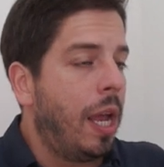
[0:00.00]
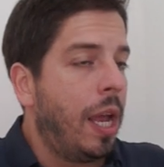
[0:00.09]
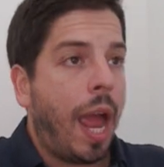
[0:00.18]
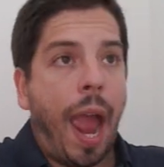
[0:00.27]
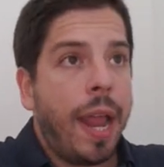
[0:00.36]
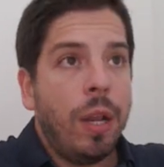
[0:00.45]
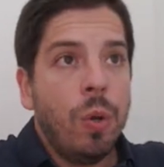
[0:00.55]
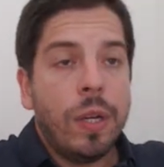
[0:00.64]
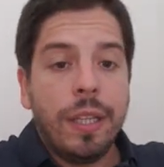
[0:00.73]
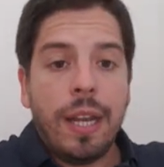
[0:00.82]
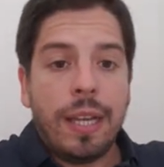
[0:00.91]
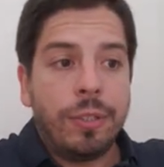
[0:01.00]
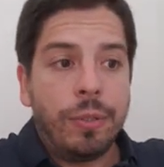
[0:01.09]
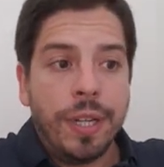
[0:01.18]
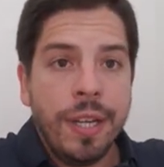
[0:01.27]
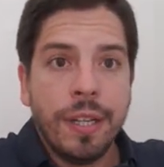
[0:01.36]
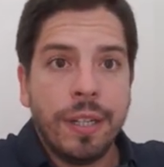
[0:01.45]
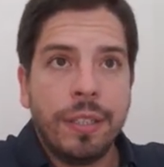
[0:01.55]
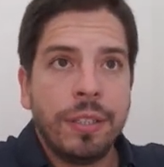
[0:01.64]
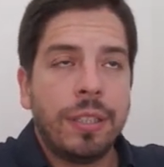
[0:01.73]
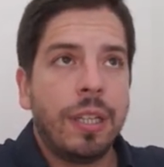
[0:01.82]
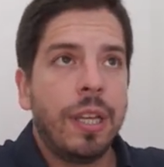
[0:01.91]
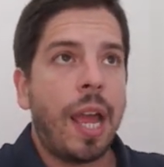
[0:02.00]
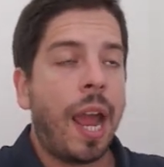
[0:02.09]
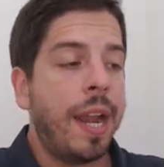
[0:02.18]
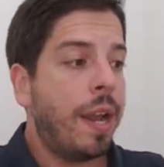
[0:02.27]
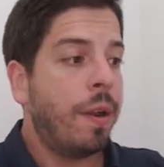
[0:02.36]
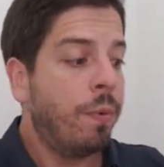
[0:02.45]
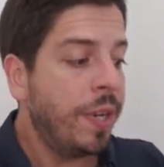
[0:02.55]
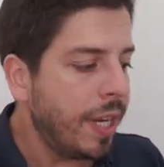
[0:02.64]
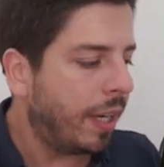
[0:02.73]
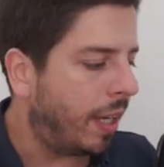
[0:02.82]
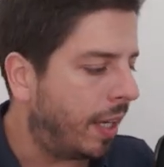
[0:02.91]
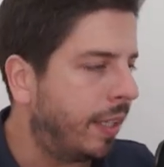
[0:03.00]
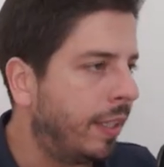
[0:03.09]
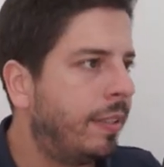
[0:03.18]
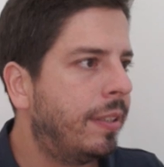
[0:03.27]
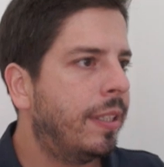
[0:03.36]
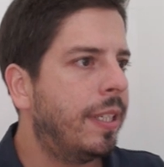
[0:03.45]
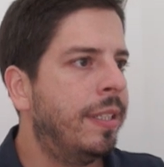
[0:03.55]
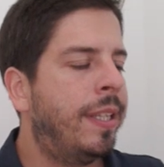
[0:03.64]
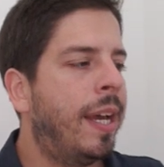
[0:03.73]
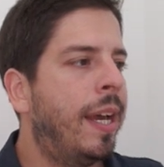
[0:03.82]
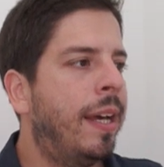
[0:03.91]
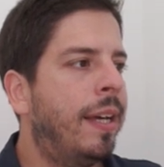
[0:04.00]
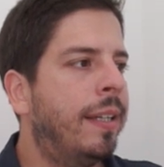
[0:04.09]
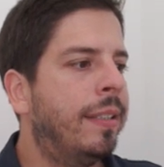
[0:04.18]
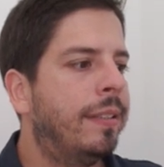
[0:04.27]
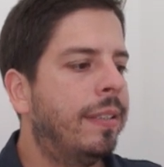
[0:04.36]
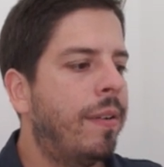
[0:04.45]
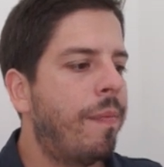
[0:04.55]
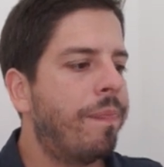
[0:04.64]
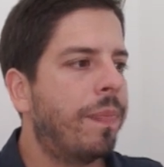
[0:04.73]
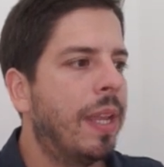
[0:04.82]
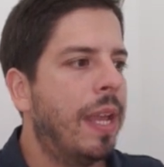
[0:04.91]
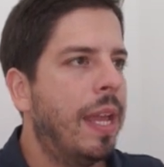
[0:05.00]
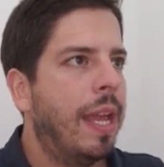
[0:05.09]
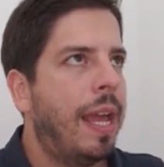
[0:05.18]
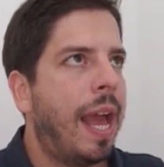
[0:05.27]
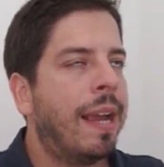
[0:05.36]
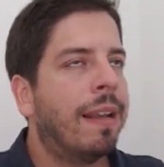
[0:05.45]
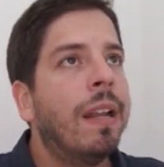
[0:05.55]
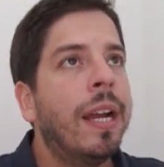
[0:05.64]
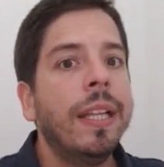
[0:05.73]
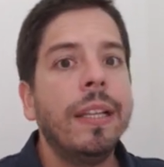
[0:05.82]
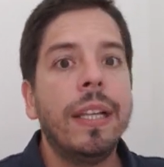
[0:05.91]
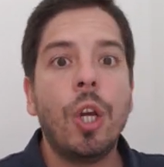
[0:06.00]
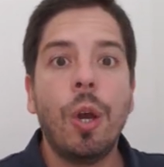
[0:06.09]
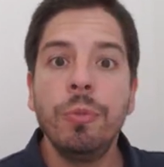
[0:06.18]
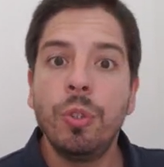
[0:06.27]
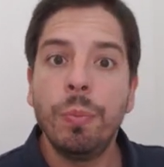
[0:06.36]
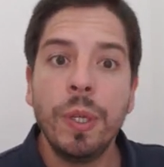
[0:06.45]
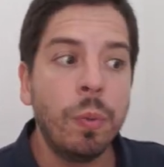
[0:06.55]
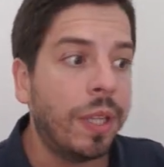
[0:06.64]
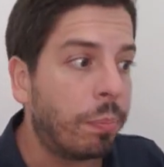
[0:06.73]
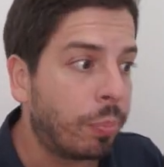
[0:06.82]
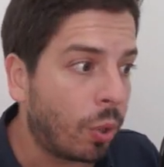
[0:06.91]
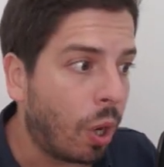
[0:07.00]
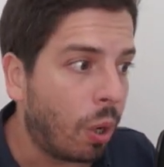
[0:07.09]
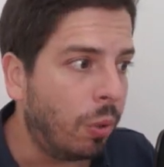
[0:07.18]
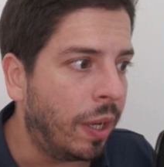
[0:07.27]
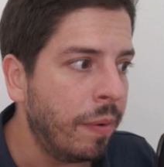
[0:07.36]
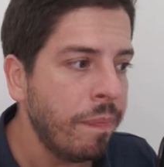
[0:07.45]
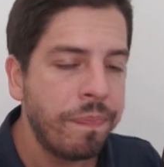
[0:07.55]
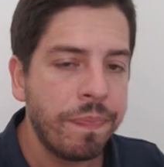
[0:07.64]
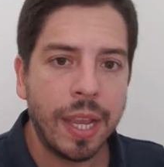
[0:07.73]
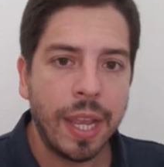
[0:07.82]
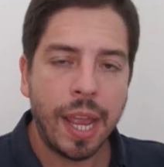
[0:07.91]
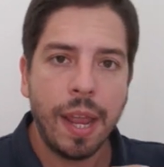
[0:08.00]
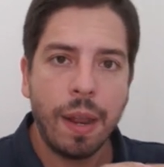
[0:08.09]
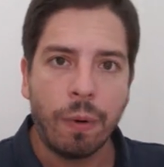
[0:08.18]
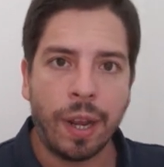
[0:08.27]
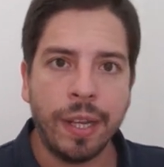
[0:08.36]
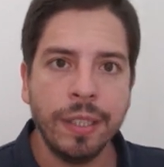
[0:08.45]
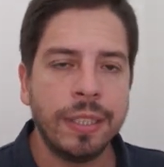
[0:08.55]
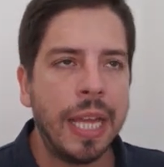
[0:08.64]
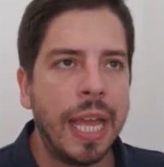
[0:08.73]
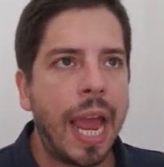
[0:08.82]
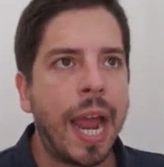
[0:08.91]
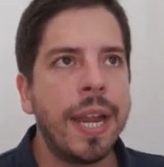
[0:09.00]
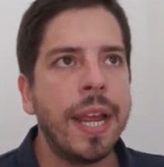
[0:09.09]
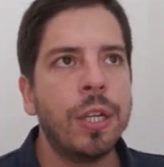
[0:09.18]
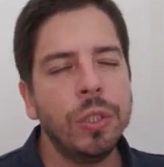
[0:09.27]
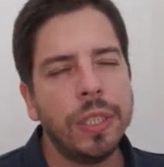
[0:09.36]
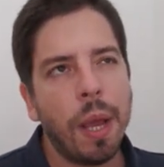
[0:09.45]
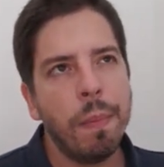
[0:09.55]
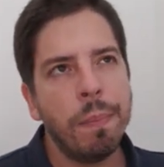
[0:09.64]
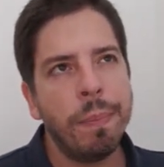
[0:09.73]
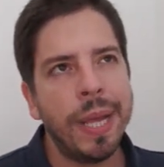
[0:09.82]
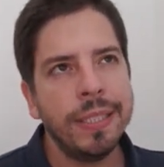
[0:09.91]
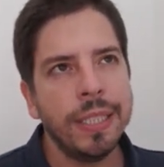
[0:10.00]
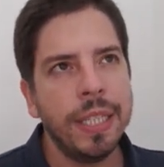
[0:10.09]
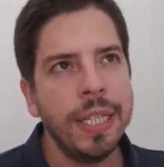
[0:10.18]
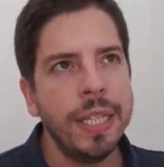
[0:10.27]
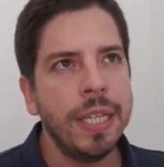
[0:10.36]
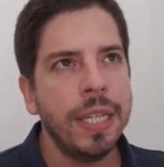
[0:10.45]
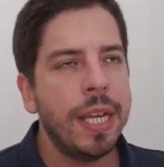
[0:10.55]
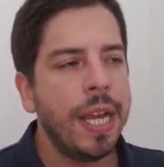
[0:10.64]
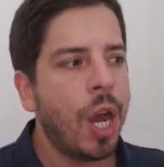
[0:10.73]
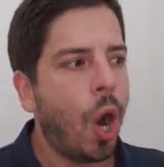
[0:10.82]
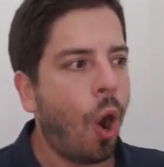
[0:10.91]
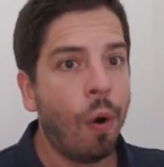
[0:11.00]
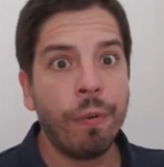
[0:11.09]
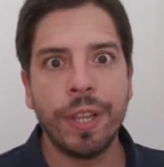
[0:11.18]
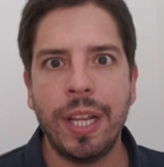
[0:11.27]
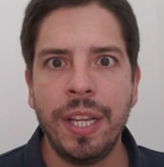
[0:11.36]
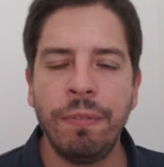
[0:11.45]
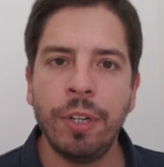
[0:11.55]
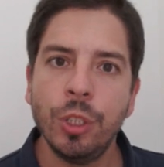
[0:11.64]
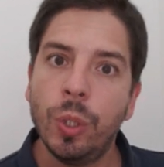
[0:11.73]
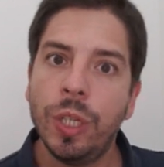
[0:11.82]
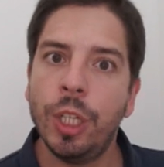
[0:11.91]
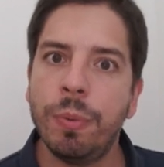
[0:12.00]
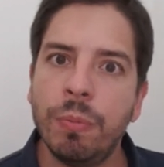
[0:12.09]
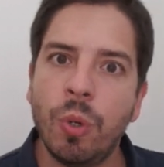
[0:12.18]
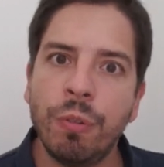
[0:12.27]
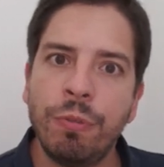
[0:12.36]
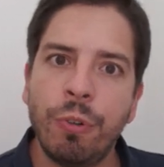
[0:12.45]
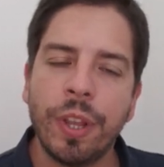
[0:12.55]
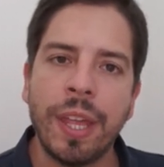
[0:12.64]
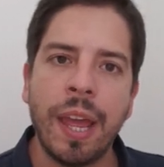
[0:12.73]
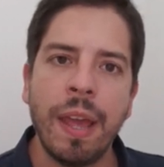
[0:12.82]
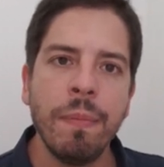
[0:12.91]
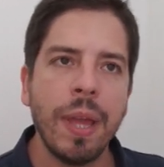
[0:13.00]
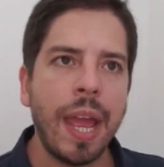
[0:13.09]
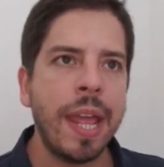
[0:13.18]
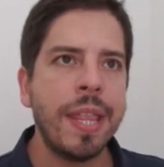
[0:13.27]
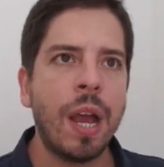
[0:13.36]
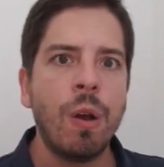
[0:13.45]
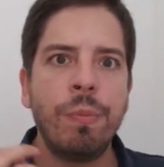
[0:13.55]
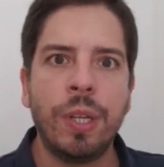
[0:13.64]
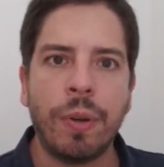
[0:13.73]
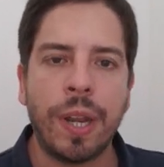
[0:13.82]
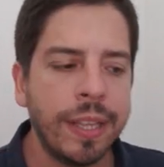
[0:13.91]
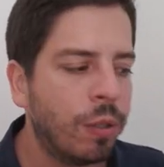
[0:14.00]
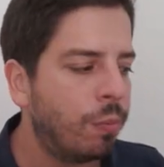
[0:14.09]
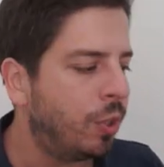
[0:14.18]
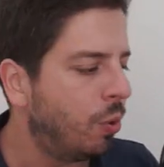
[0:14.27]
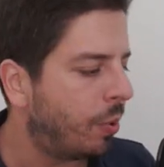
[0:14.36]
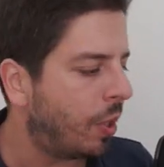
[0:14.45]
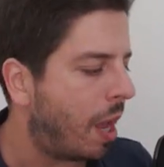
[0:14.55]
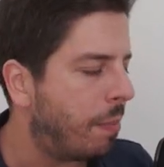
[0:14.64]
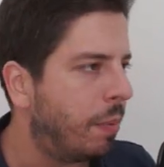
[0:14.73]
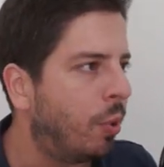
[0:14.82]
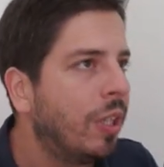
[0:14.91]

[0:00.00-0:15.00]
I look at the last 3 years and I realize that a client comes to me with a problem, right? And I could basically over deliver, do a little bit more for them, and that would be great. They'll be super happy. But